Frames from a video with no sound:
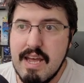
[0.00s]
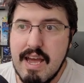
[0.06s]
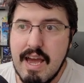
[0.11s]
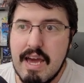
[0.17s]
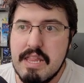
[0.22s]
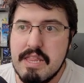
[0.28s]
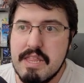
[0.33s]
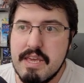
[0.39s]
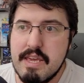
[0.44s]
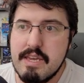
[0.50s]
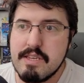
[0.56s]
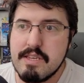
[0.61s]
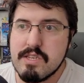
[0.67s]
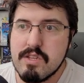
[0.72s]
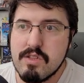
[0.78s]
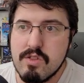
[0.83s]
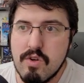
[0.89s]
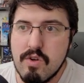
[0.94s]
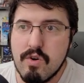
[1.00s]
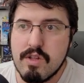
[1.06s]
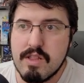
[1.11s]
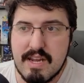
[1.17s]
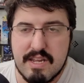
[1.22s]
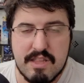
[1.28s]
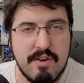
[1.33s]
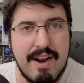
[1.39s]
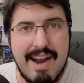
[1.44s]
and these look
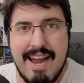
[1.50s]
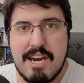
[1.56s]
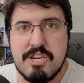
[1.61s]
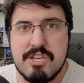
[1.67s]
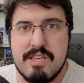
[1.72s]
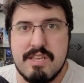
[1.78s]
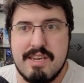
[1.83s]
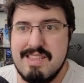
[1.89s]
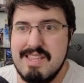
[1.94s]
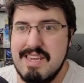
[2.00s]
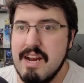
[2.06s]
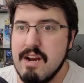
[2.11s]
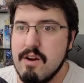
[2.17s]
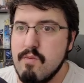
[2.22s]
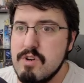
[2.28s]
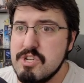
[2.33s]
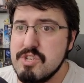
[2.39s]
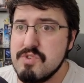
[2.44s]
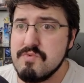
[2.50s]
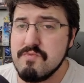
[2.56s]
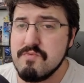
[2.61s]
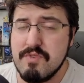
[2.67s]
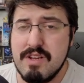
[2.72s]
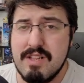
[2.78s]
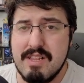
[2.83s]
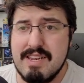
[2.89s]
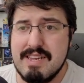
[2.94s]
like they're actually in the air, which is
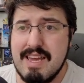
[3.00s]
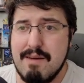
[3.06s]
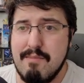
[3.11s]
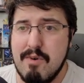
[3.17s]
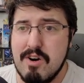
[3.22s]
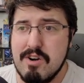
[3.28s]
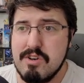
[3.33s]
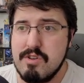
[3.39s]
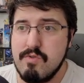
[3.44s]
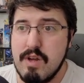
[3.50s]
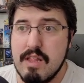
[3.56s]
really damn hard to do.